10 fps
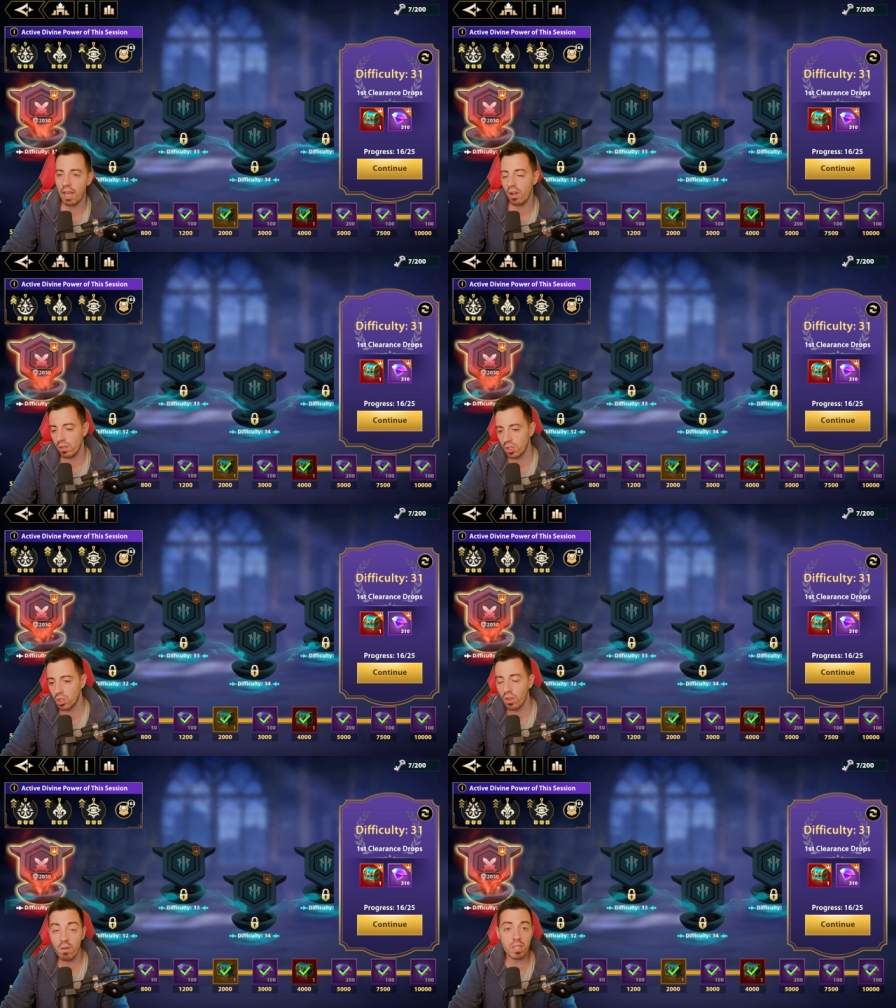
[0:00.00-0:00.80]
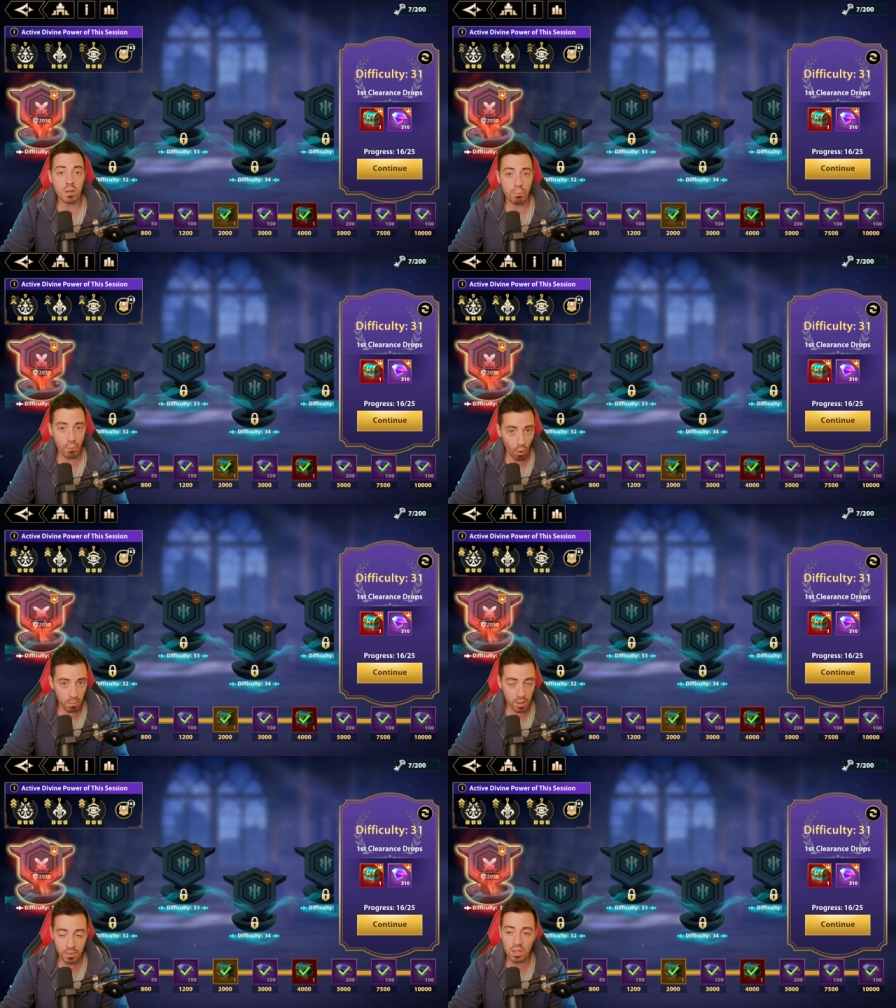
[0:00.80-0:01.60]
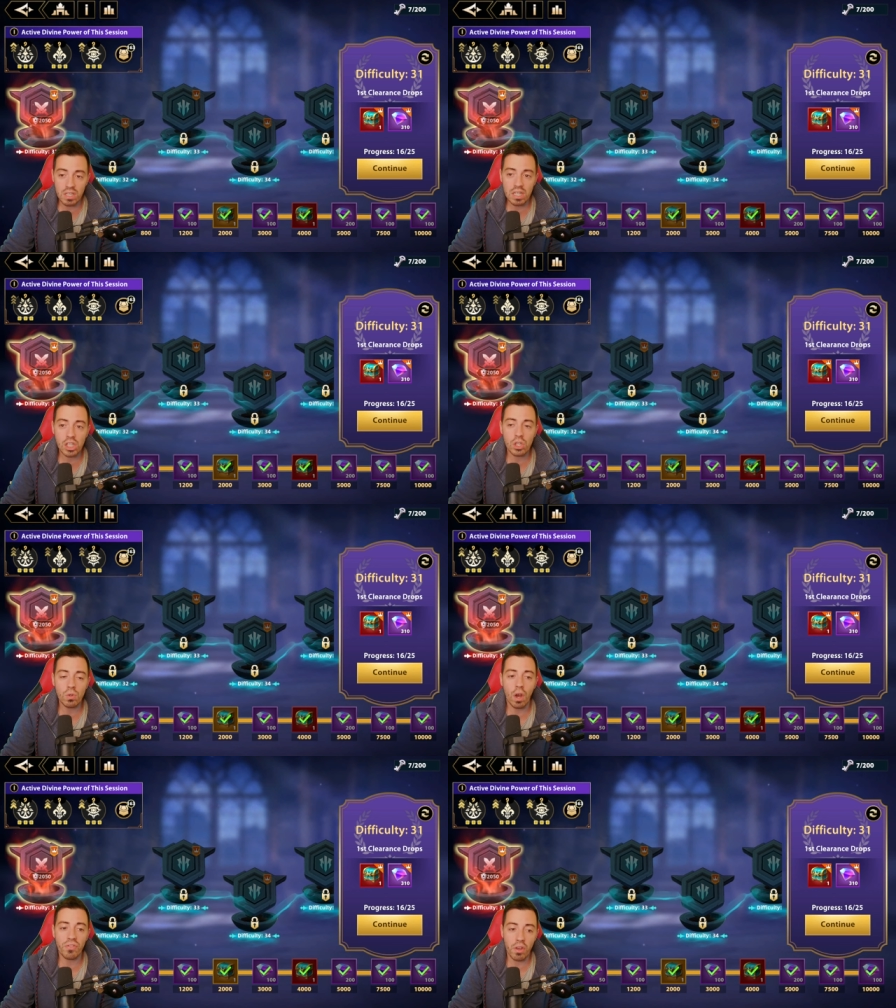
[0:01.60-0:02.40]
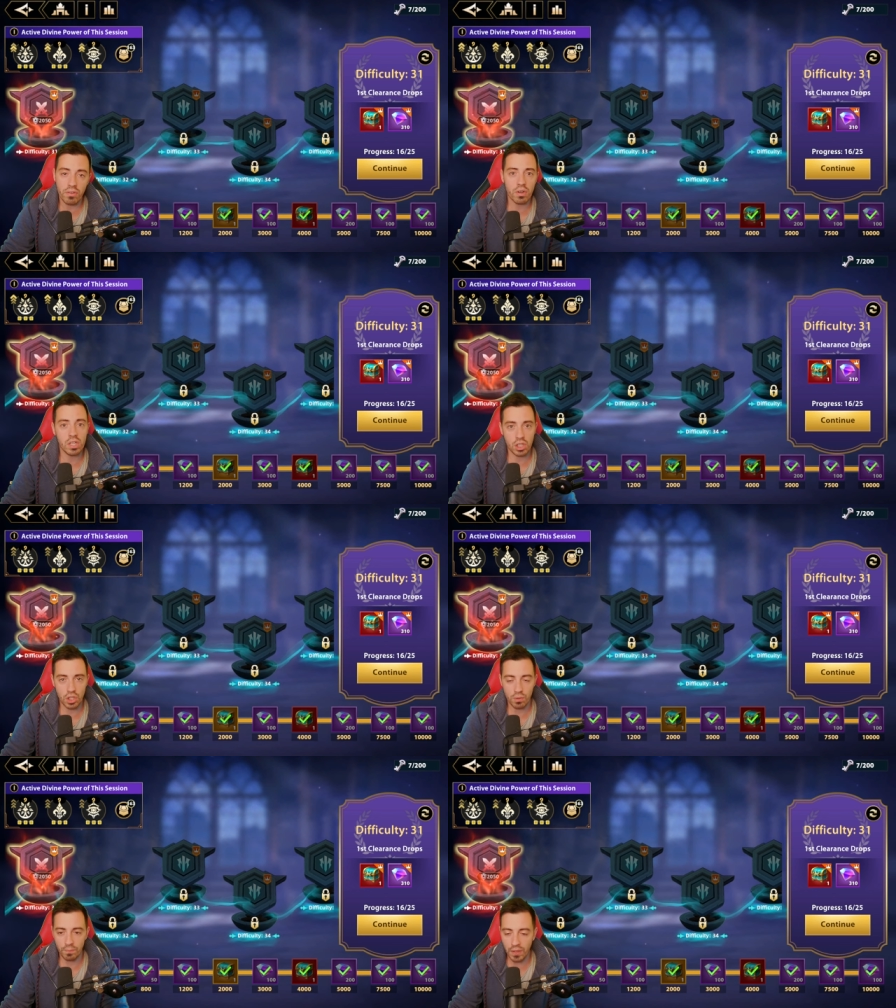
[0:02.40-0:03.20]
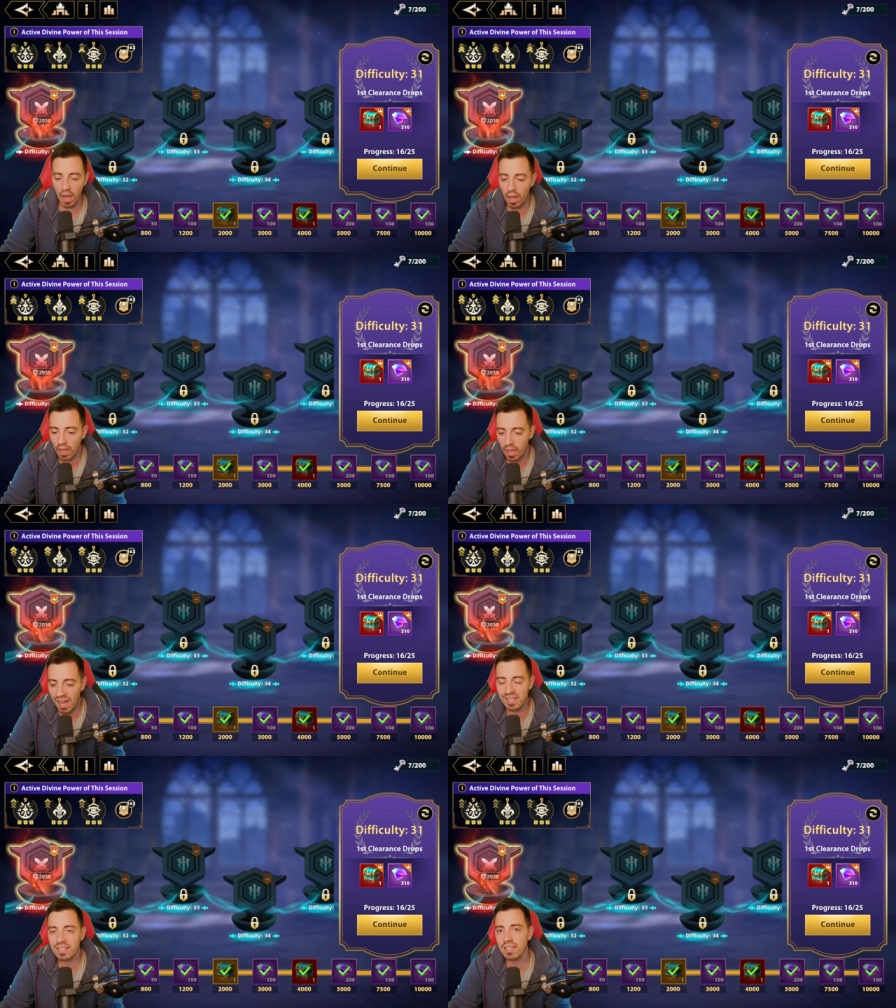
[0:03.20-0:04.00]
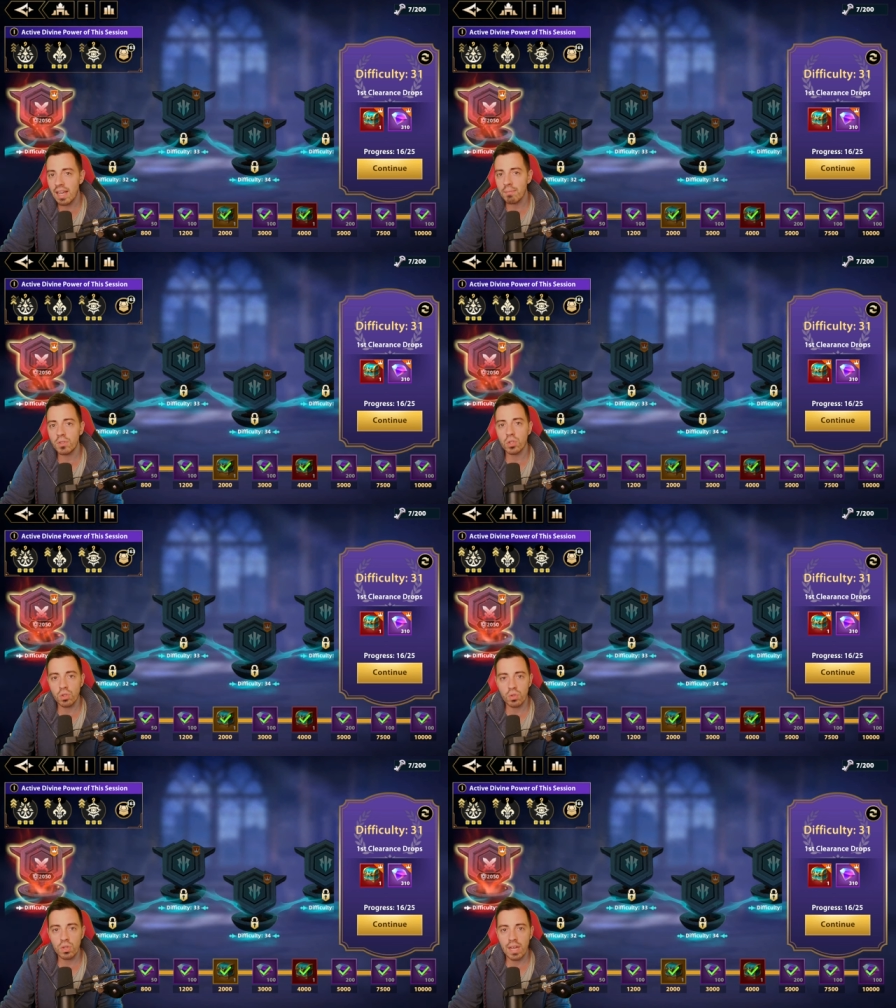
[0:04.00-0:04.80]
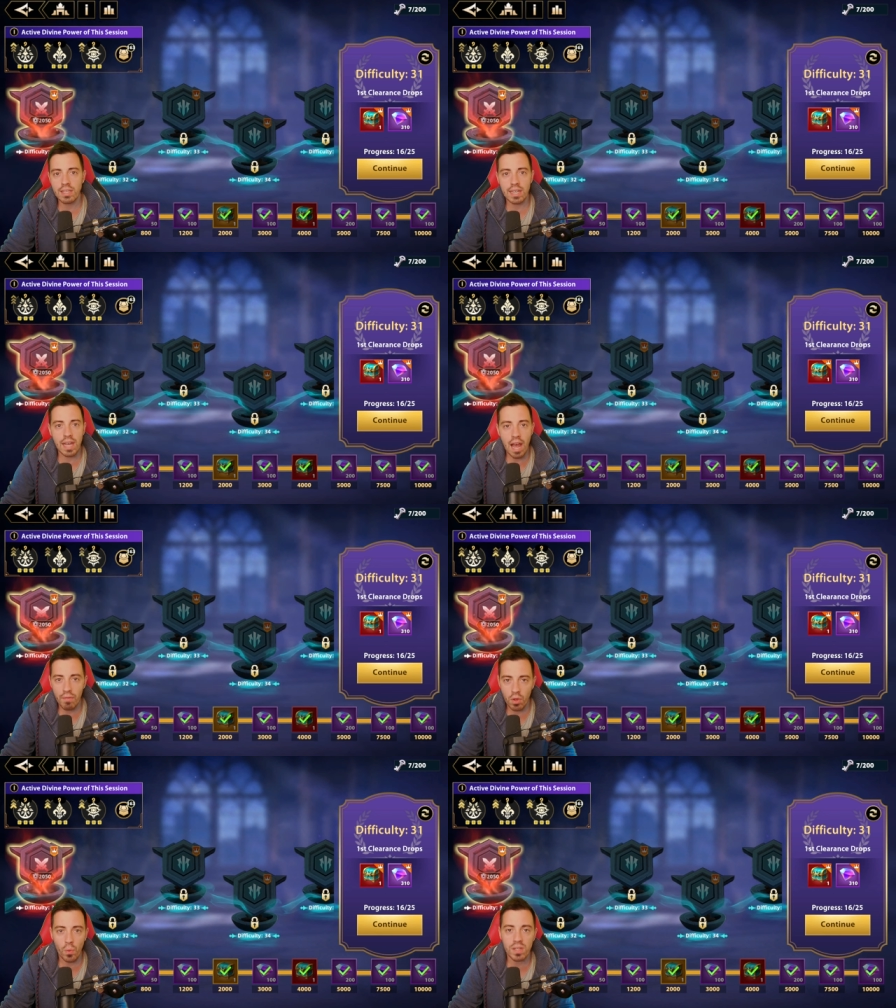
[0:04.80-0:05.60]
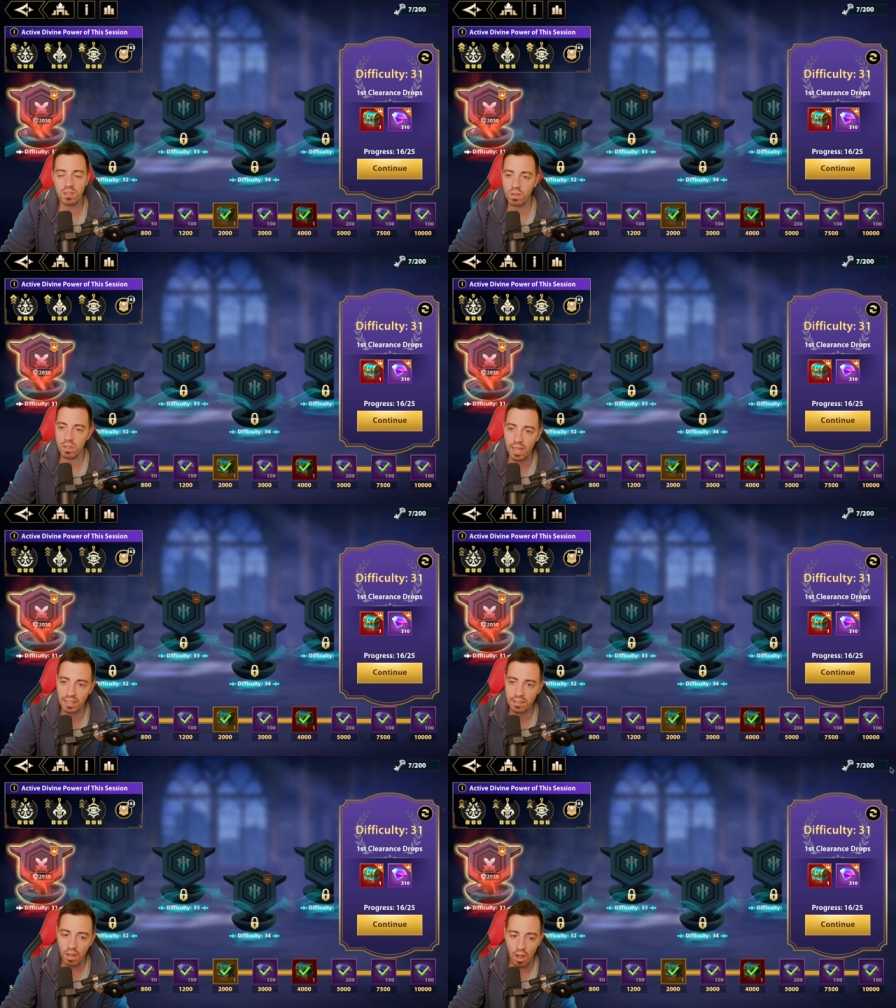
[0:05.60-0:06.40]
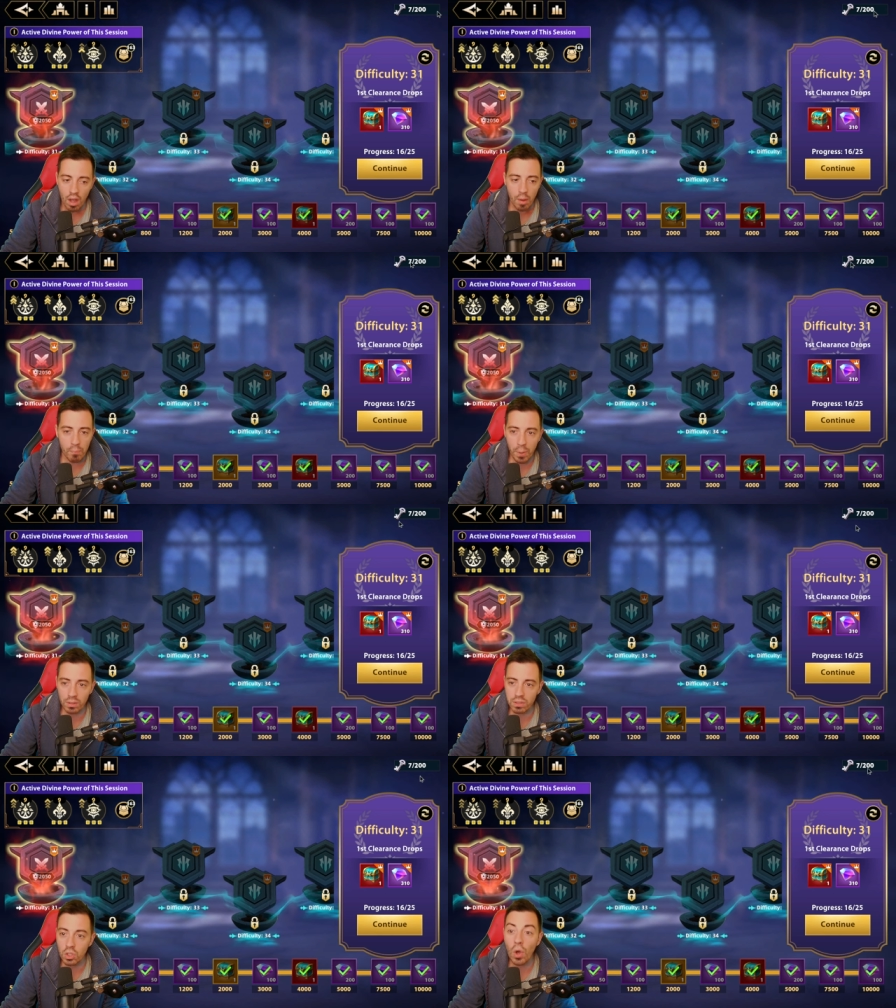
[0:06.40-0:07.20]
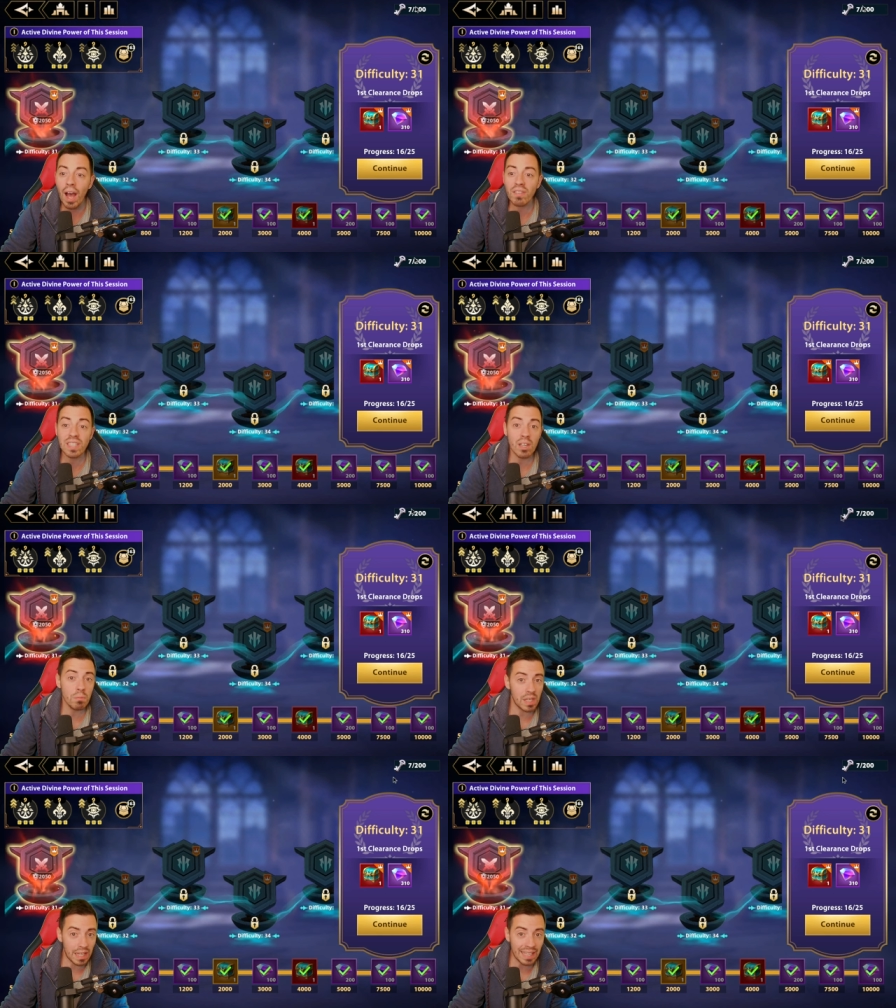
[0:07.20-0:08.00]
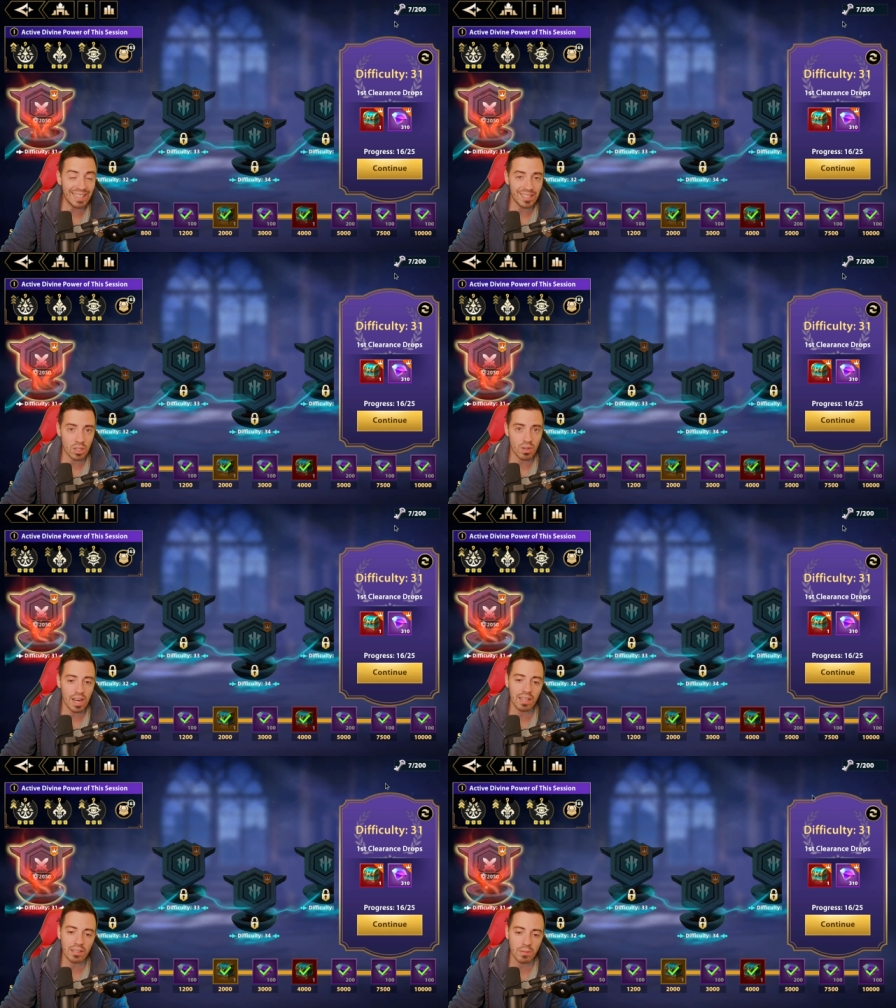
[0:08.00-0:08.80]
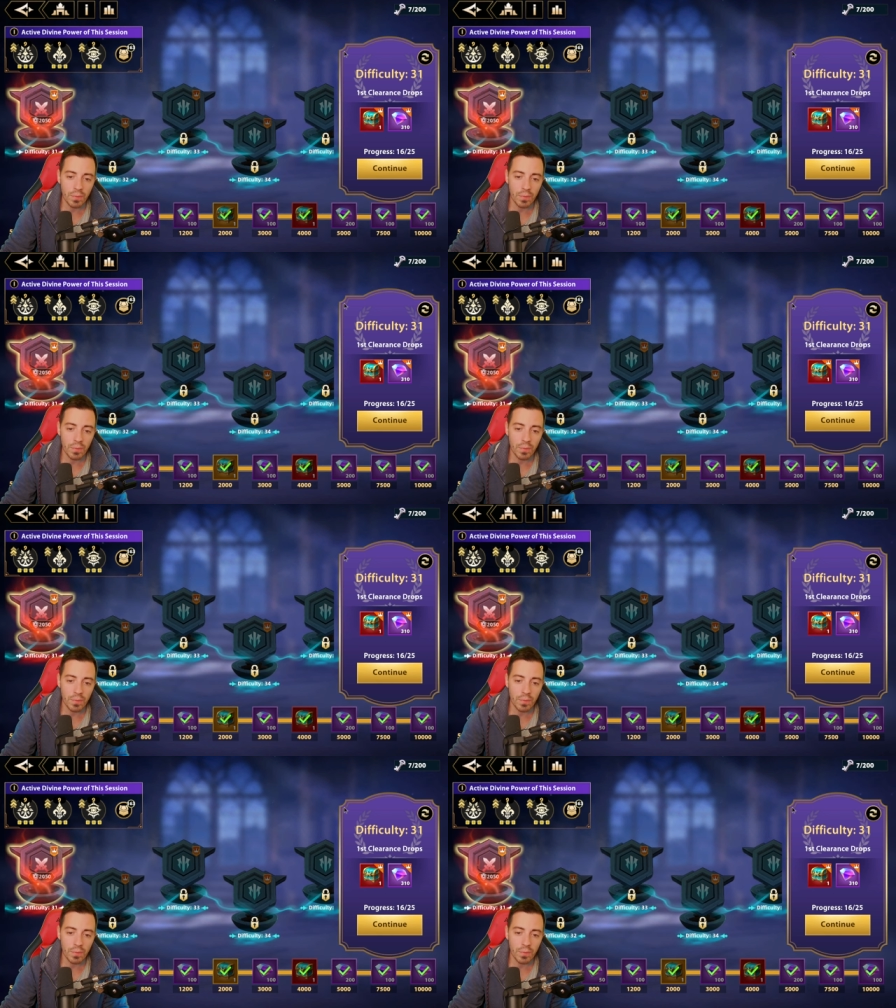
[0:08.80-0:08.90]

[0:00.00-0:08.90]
Also, there is a problem, an issue, another issue. I asked them to do that, I have no answer yet but you have some keys, right?